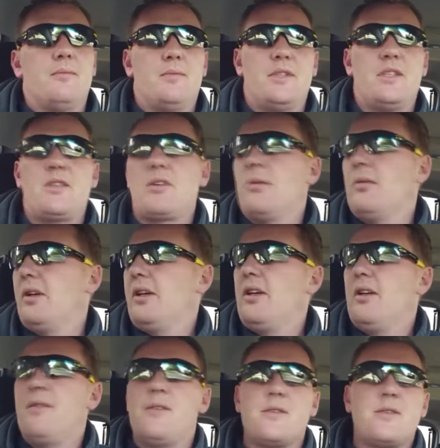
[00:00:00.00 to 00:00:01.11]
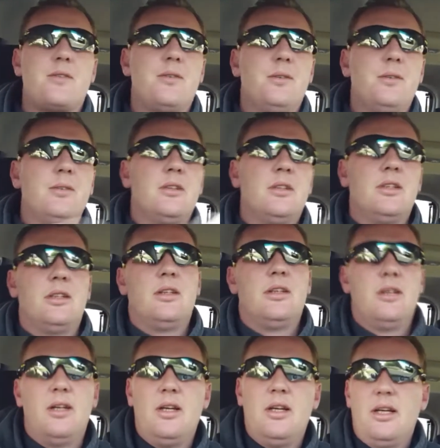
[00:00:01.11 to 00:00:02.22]
Just dropped Lockie off at school.
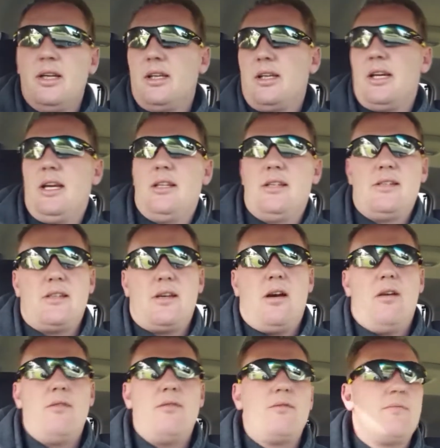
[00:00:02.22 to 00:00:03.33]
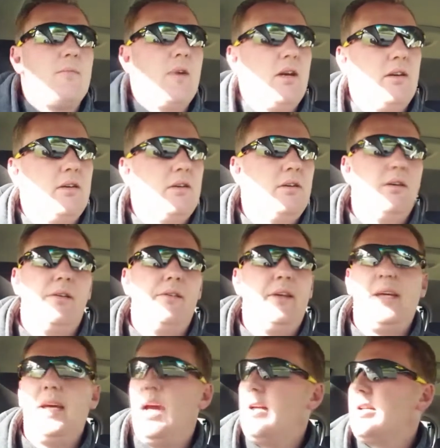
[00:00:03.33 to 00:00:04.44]
Caitlin's at home on the
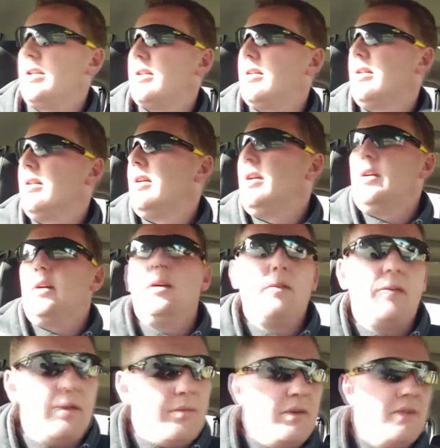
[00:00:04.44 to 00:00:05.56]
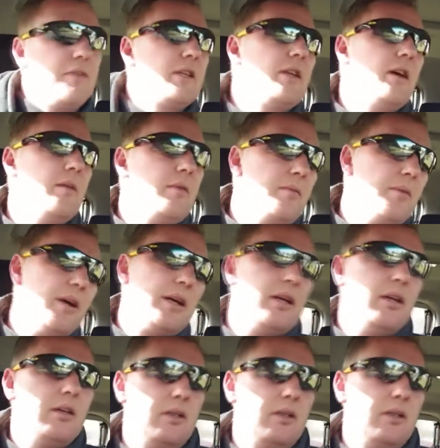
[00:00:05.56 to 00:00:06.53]
couch with a bit of a tummy bug.